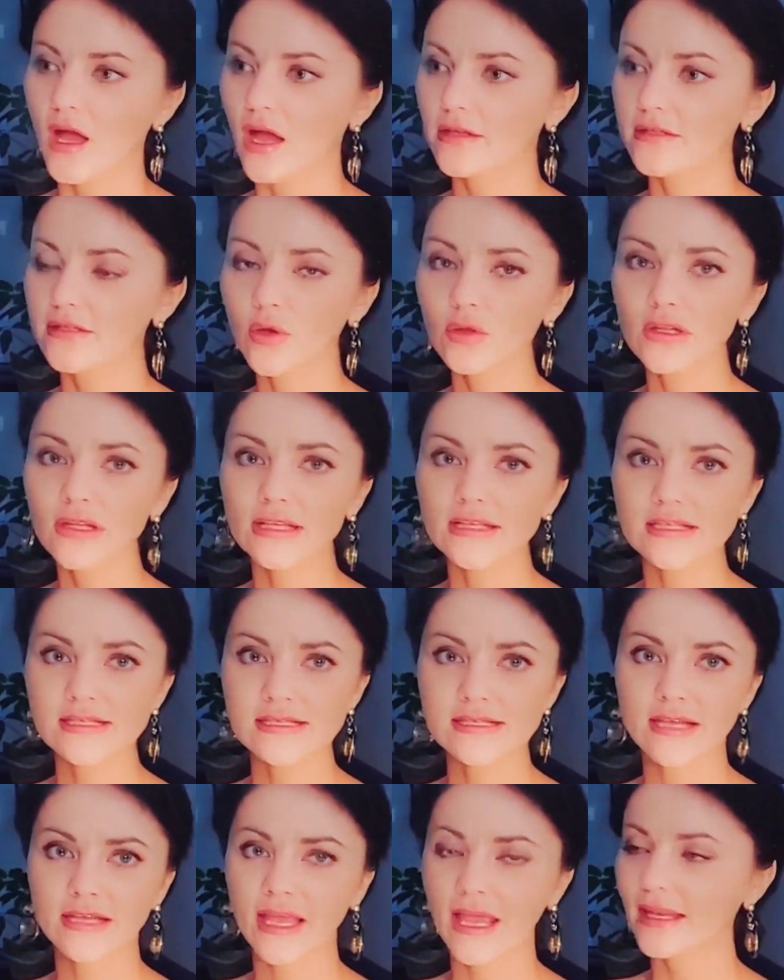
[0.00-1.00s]
I totally
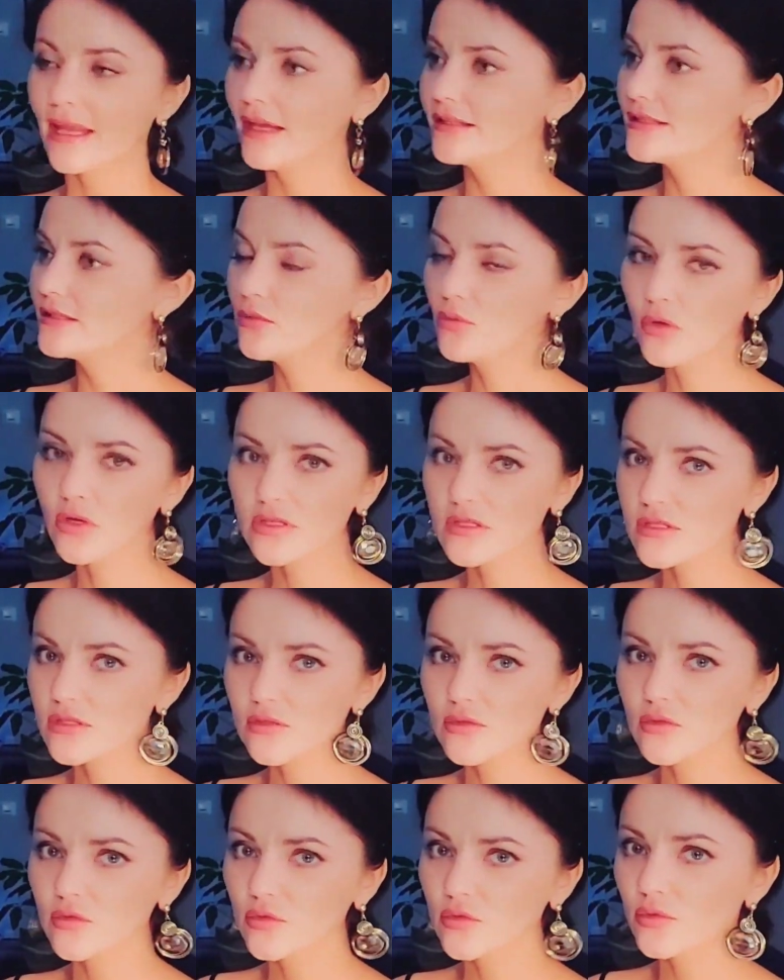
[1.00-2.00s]
understand. And I didn't want
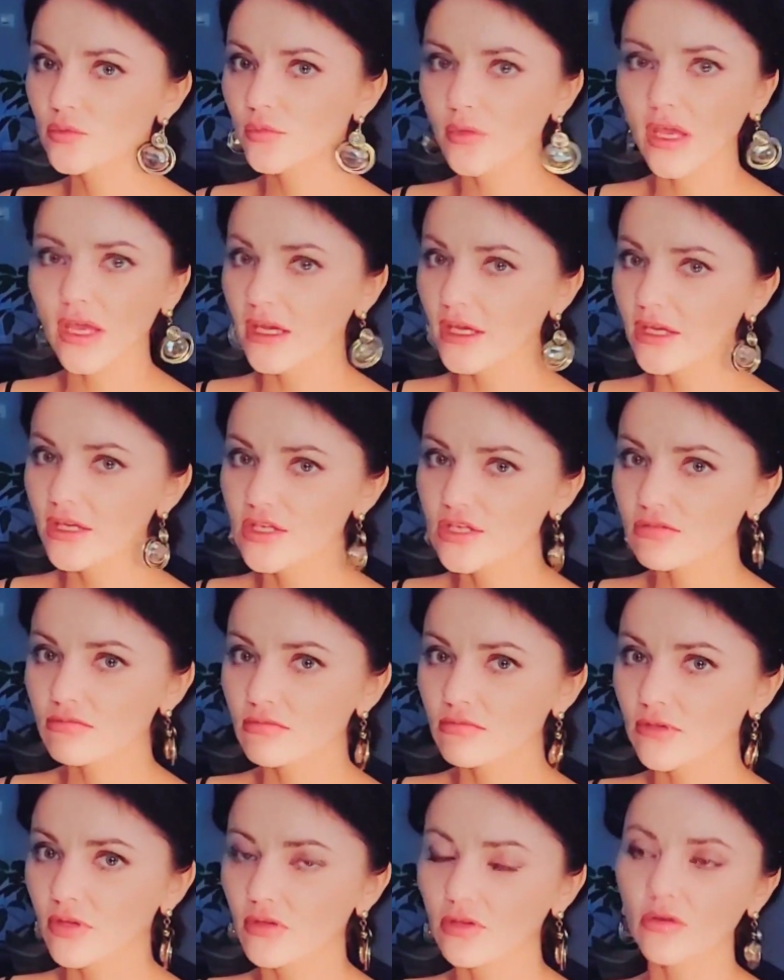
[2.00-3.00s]
to age.
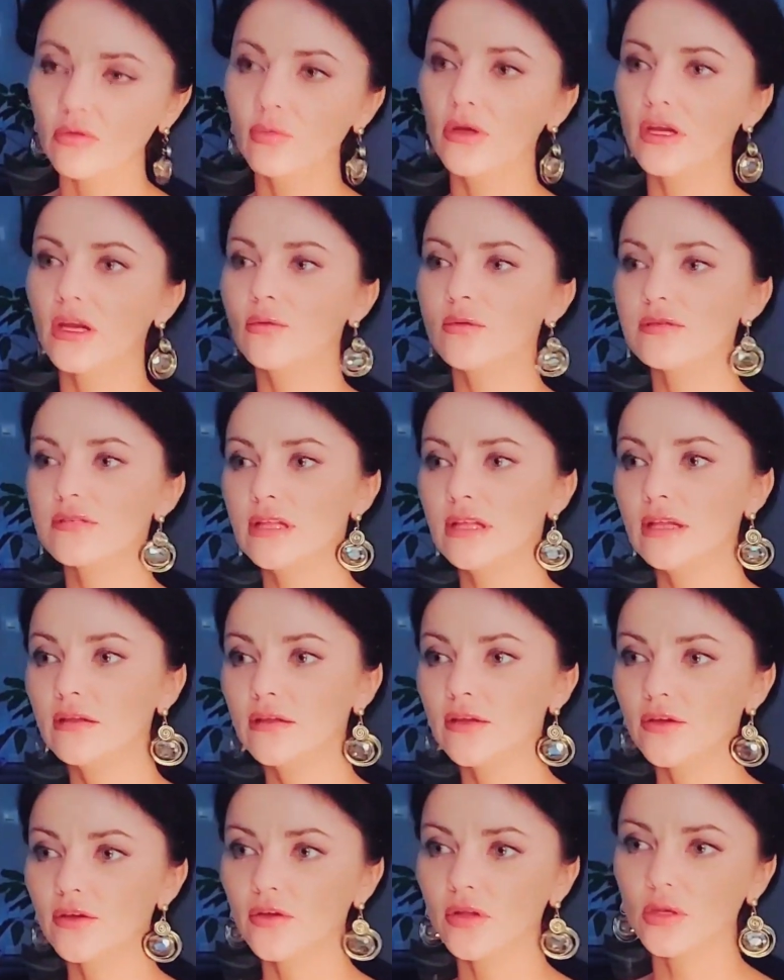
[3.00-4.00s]
You know, when I was a
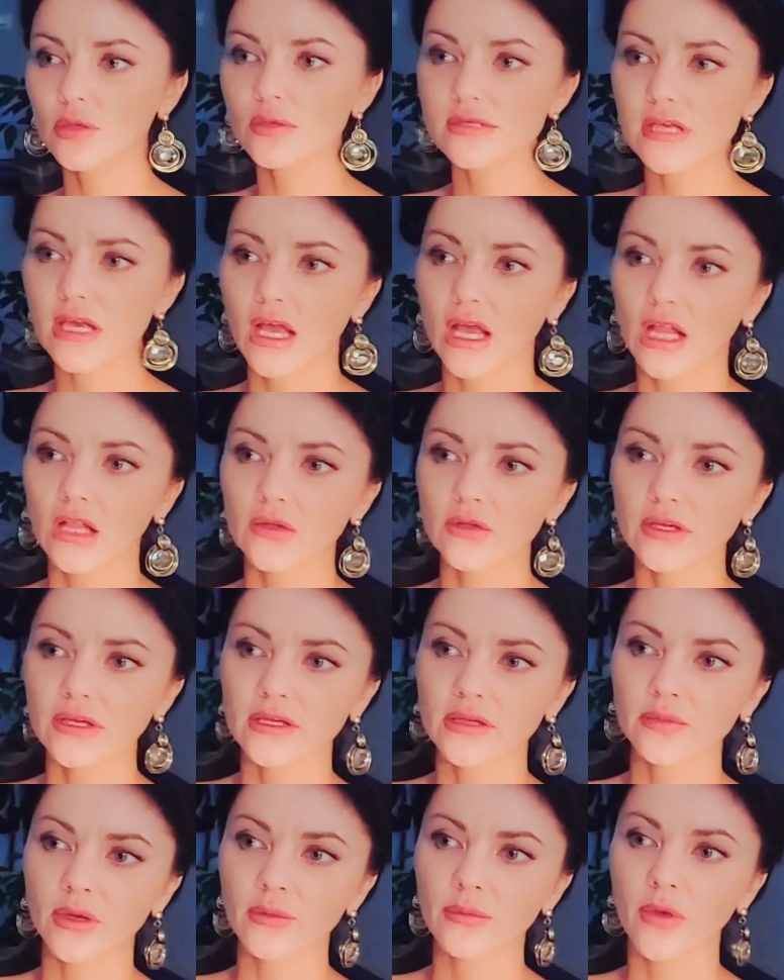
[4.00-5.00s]
little girl, I was looking
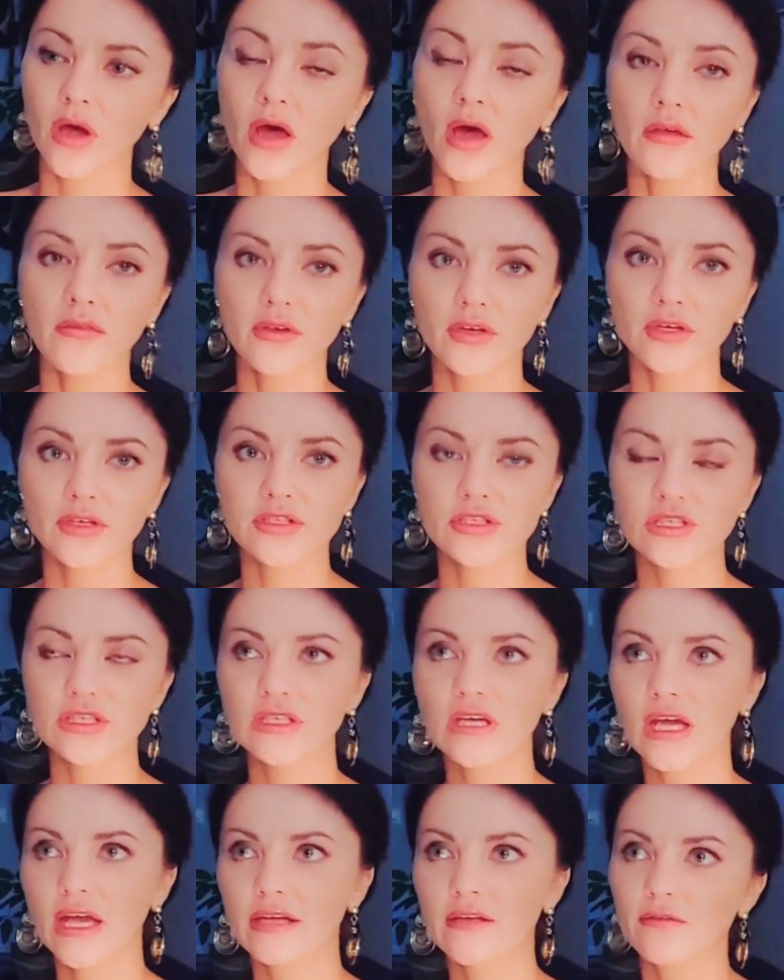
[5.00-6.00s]
at my mother.
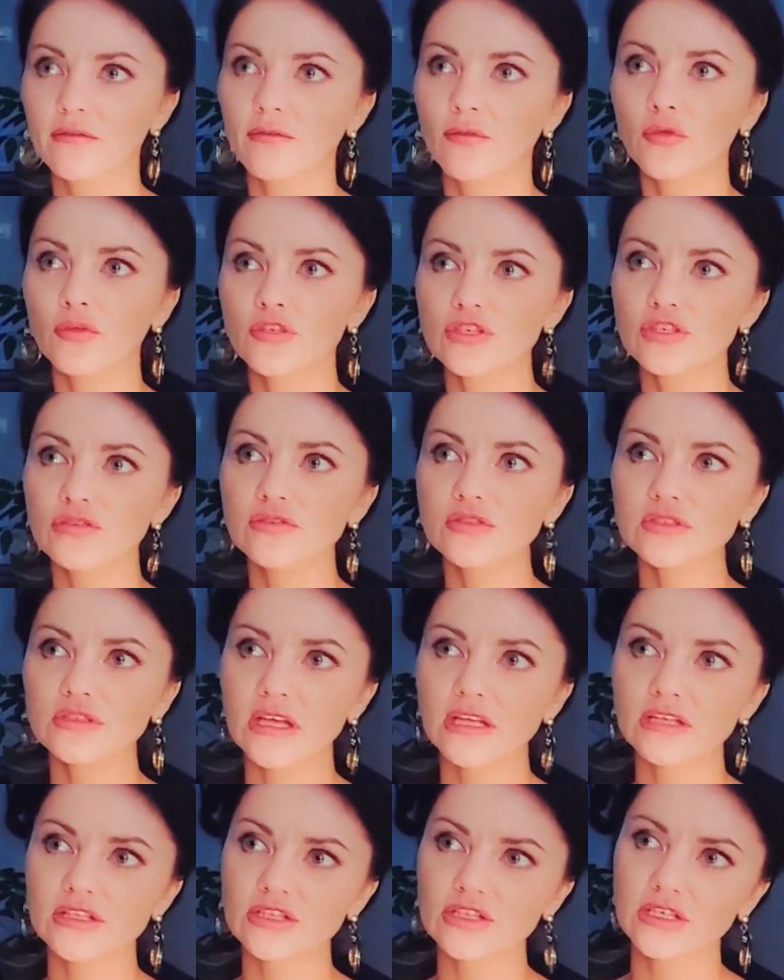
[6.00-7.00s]
She had four children
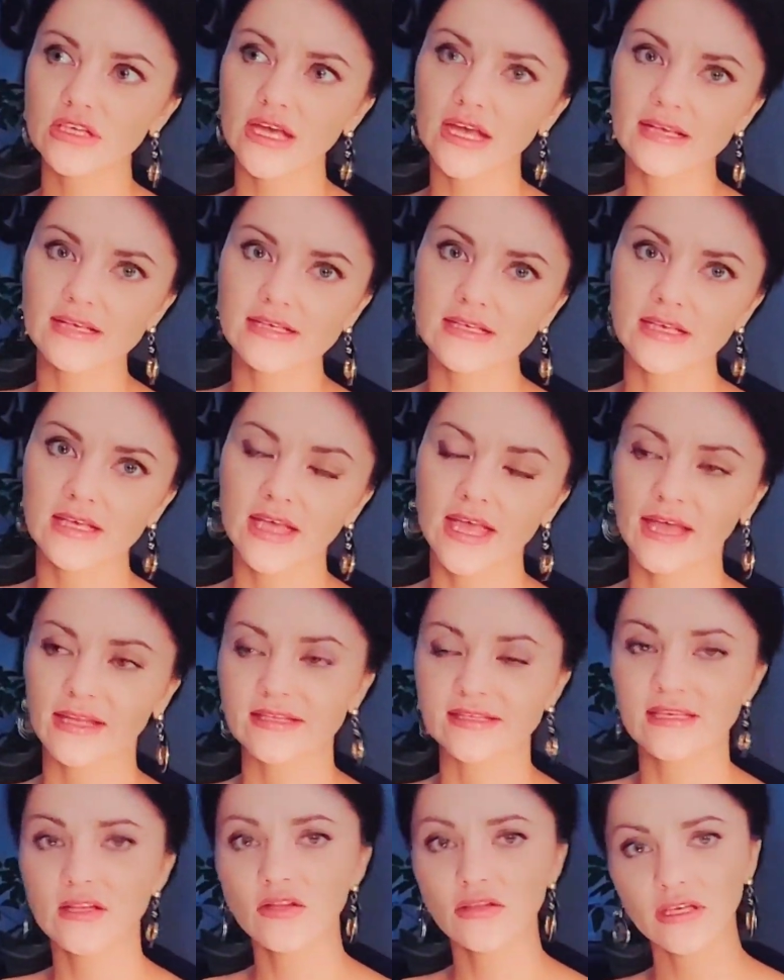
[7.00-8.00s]
and she has had
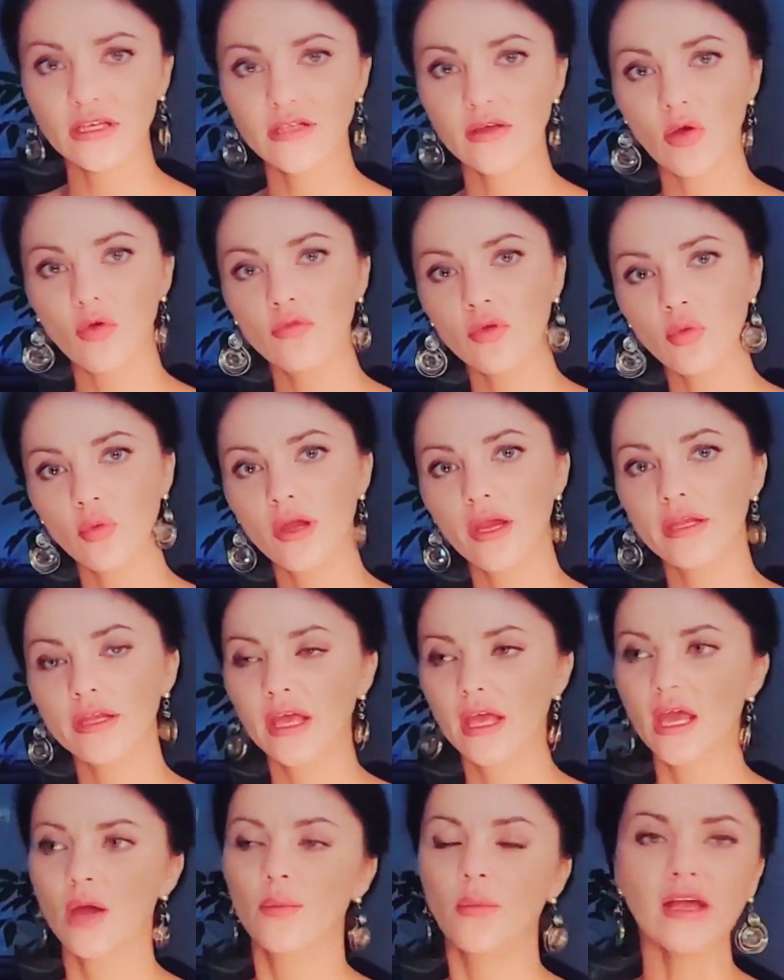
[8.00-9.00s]
cellulite, overweight.
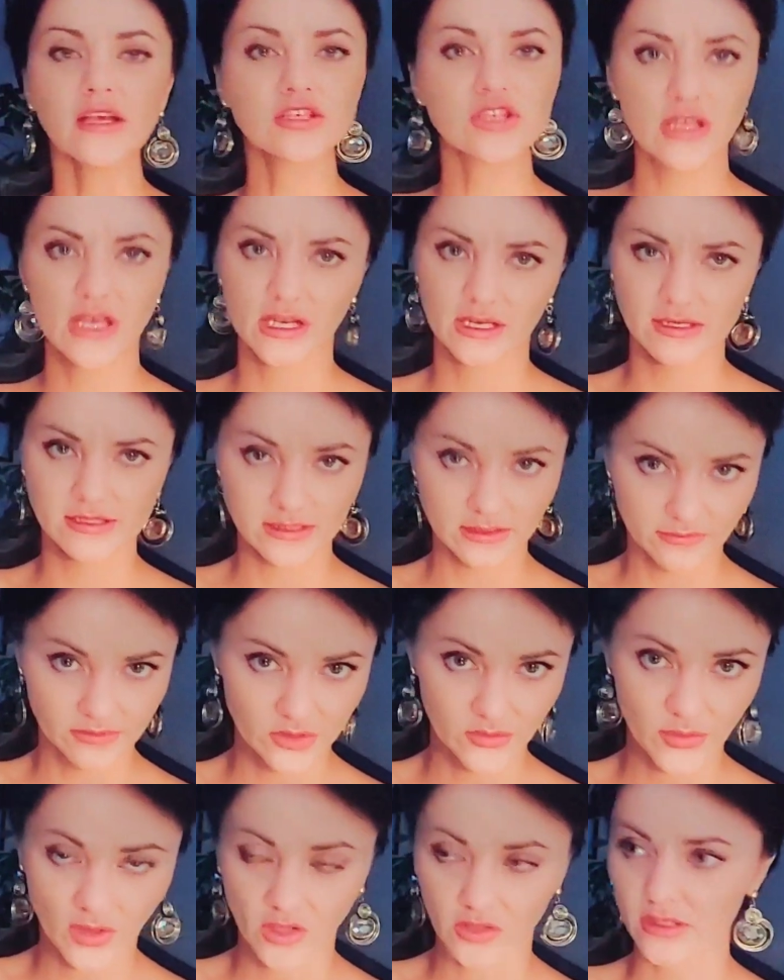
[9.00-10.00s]
My genetics, if
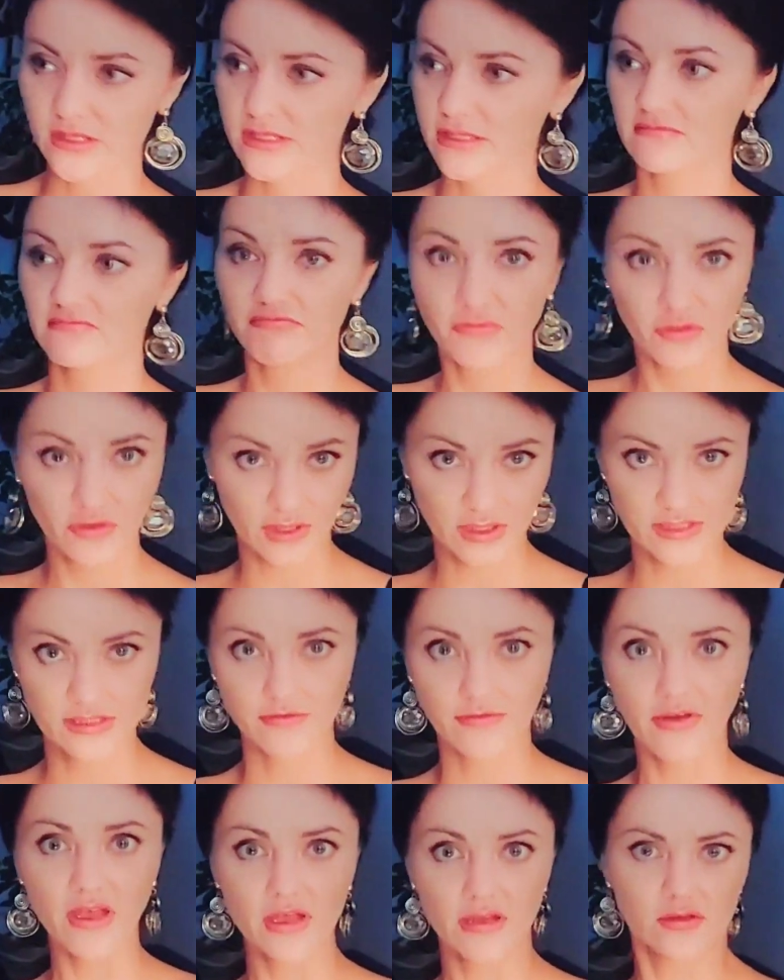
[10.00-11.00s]
to be honest, is
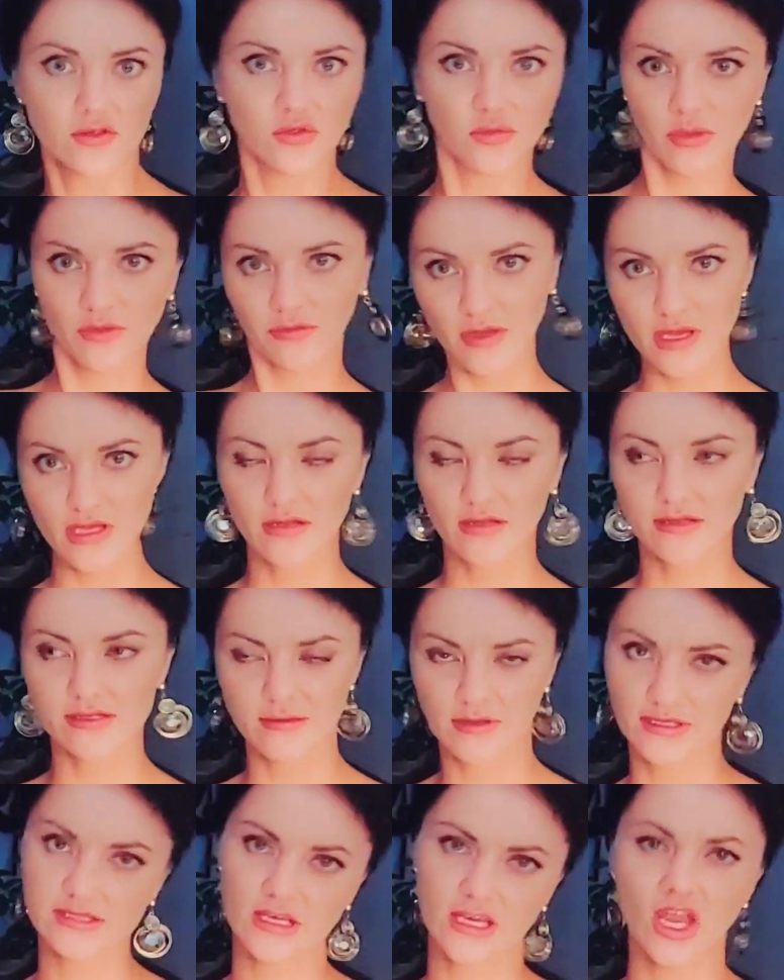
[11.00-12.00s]
fat, to be fat, as
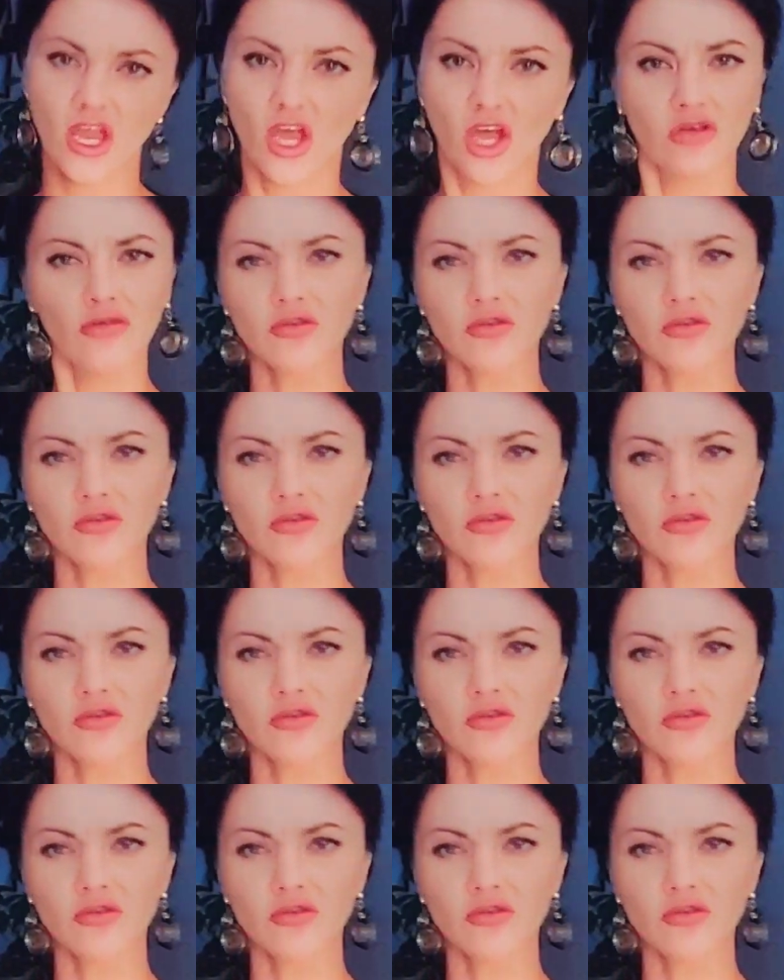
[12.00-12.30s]
they say.